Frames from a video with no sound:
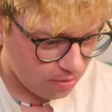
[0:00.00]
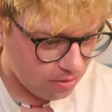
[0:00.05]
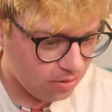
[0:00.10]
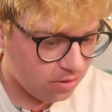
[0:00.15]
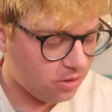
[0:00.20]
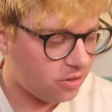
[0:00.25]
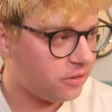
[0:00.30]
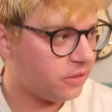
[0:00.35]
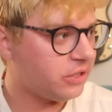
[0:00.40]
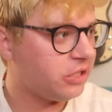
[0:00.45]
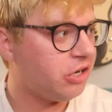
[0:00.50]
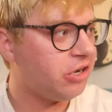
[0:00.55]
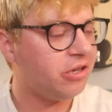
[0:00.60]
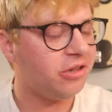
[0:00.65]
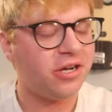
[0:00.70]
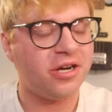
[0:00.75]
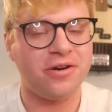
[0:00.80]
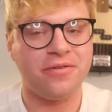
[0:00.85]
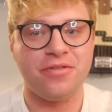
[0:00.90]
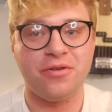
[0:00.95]
I got a
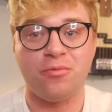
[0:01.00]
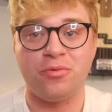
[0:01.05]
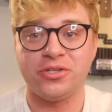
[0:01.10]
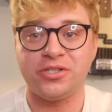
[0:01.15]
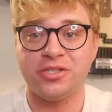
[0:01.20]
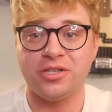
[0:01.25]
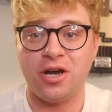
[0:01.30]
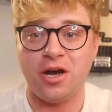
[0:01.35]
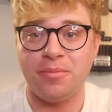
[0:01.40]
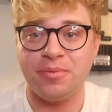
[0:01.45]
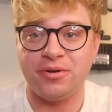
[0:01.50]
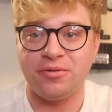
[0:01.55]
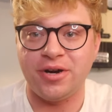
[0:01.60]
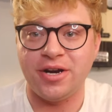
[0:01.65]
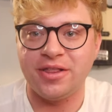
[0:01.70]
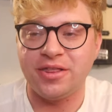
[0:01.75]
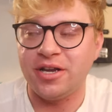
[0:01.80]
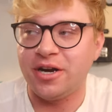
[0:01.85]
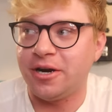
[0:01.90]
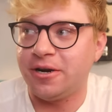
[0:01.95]
lot of the wasabi
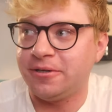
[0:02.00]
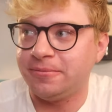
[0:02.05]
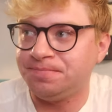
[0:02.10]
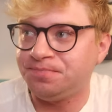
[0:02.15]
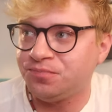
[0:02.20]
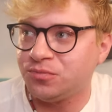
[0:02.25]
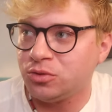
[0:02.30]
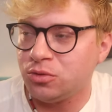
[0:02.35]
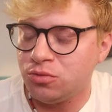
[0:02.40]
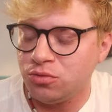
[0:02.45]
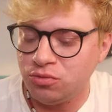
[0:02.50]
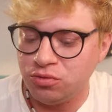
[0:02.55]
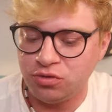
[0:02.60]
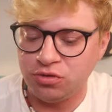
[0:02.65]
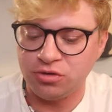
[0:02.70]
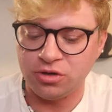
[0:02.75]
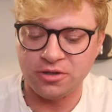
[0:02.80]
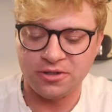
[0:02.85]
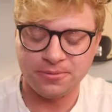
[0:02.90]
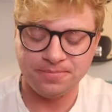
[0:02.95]
right there. Ooh.
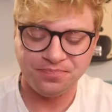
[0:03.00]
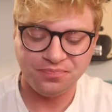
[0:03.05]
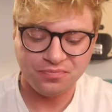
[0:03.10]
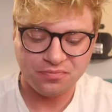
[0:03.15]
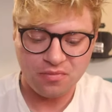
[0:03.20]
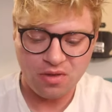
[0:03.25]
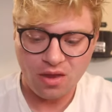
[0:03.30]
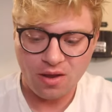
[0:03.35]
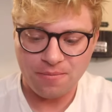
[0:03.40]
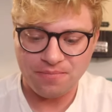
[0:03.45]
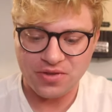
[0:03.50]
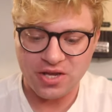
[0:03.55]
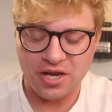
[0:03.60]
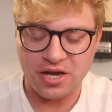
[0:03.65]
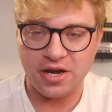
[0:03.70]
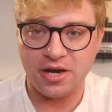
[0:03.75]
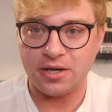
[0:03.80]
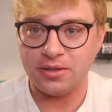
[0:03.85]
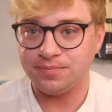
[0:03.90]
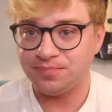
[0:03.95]

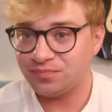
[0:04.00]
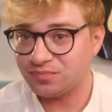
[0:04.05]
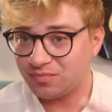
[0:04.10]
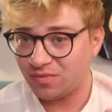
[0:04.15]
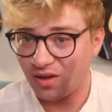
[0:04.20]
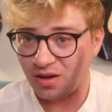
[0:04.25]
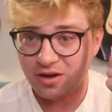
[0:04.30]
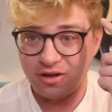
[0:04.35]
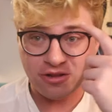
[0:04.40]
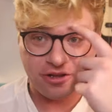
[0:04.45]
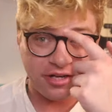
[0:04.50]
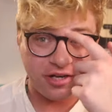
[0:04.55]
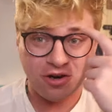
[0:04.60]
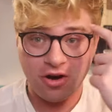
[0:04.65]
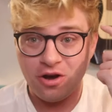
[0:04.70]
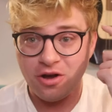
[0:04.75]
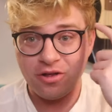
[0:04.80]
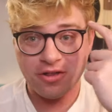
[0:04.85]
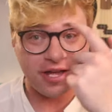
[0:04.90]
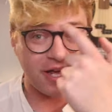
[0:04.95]
Yeah, clear
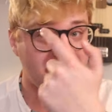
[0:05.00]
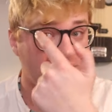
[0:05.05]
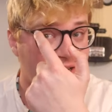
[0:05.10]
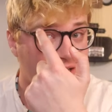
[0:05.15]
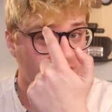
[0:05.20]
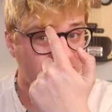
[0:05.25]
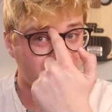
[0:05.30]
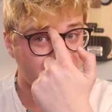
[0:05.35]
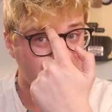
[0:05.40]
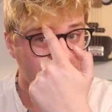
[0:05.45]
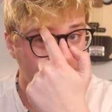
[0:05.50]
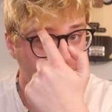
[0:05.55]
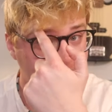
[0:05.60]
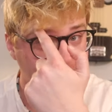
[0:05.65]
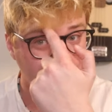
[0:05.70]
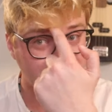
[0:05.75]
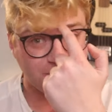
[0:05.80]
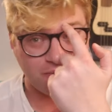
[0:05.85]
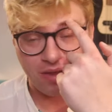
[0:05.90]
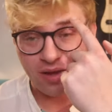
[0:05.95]
all that out in here.
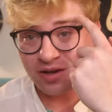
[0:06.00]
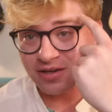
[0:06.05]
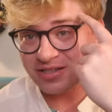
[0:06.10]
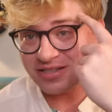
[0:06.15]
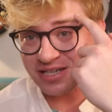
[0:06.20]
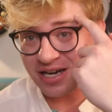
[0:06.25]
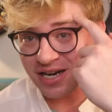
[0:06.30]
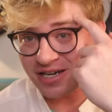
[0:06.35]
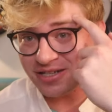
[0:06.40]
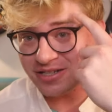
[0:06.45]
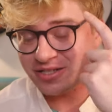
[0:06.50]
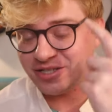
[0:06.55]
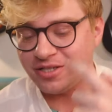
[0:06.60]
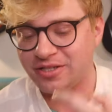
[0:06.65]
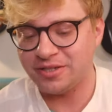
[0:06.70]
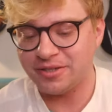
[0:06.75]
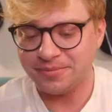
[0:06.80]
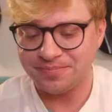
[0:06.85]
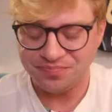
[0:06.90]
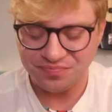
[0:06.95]

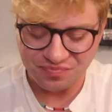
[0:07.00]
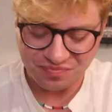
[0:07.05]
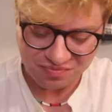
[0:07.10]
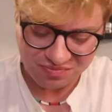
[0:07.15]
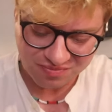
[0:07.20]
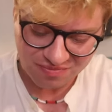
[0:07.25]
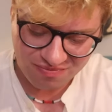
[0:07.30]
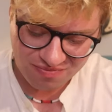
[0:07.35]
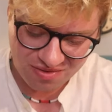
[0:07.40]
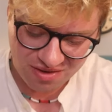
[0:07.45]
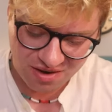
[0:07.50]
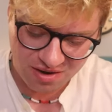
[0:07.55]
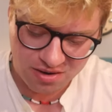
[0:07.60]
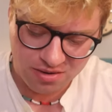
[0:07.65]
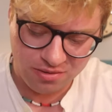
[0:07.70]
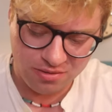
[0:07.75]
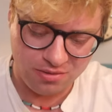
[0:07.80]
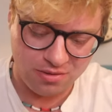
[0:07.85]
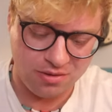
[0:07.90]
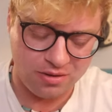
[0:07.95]
Sinuses.
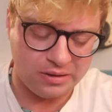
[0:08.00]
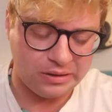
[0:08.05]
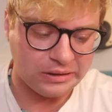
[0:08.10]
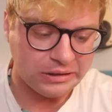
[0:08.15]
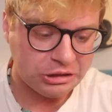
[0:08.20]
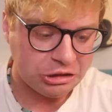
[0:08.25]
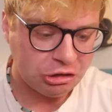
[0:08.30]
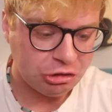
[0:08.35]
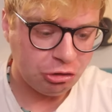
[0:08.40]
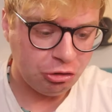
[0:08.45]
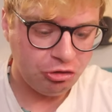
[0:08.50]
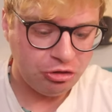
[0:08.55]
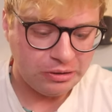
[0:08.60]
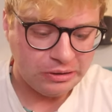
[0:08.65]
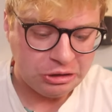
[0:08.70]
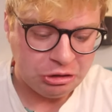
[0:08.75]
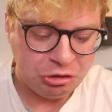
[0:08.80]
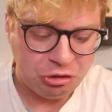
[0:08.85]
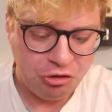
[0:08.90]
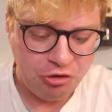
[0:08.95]
Oh,
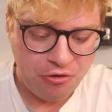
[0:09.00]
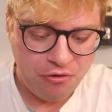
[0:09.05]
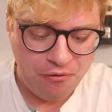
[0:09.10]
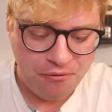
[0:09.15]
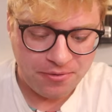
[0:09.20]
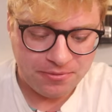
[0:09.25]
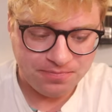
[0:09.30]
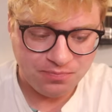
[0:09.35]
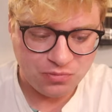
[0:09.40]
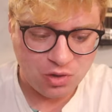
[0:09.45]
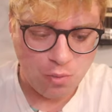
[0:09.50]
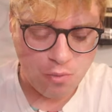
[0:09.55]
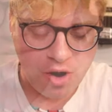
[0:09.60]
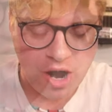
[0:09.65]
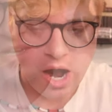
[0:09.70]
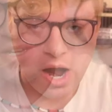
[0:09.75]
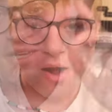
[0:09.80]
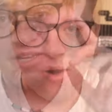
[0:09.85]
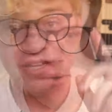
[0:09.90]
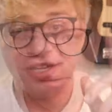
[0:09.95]

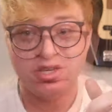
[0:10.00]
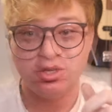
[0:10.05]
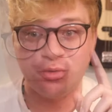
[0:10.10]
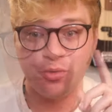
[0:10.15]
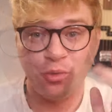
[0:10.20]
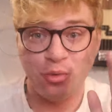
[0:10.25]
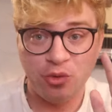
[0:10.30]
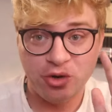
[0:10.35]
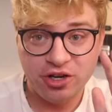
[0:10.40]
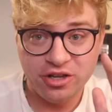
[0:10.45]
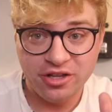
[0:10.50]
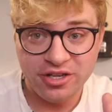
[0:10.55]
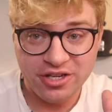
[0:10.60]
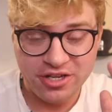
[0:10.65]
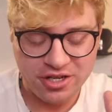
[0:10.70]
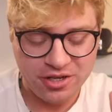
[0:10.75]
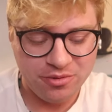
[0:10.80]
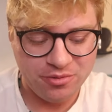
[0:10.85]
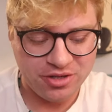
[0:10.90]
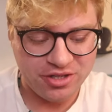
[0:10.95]
wow. It's really
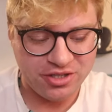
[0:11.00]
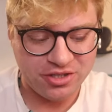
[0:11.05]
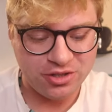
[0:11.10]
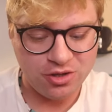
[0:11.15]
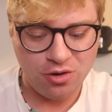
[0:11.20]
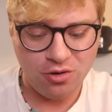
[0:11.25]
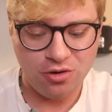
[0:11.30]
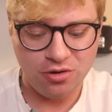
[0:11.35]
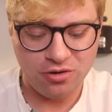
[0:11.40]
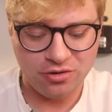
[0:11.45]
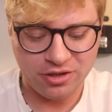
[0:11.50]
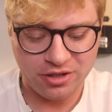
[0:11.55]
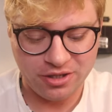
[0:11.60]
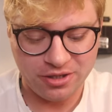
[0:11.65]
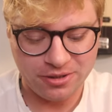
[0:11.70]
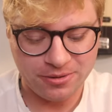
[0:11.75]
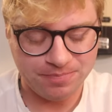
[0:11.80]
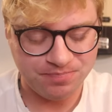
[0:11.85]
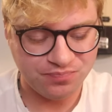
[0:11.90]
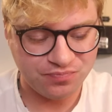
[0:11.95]
good when it's cold.
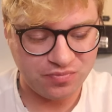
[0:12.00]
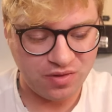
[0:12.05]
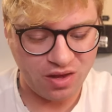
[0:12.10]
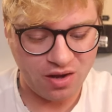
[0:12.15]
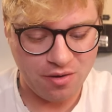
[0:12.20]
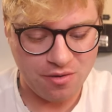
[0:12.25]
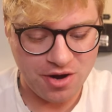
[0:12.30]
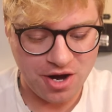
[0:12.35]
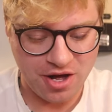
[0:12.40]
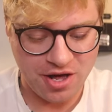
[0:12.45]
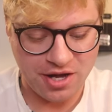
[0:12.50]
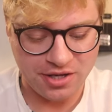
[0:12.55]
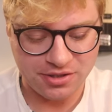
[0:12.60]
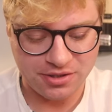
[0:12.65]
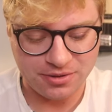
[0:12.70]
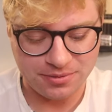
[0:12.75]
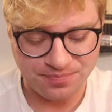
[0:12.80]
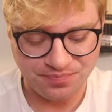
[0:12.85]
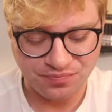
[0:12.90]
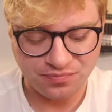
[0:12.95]
Wow,
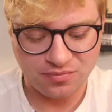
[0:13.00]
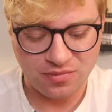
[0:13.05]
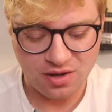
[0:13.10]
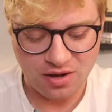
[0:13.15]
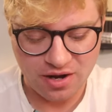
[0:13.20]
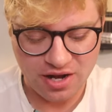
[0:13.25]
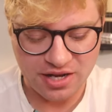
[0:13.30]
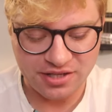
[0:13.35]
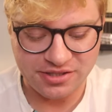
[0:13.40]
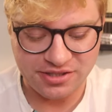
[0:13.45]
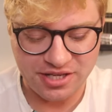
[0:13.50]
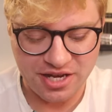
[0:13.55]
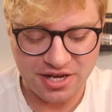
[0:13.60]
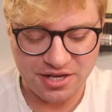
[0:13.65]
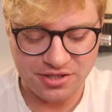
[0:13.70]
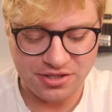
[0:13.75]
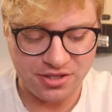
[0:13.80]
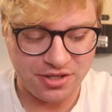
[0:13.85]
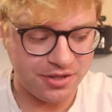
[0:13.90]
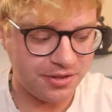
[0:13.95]
that's
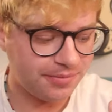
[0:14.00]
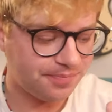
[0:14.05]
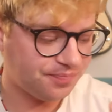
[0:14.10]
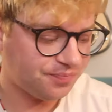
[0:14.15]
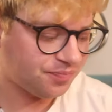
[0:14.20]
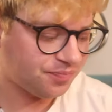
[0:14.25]
tasty.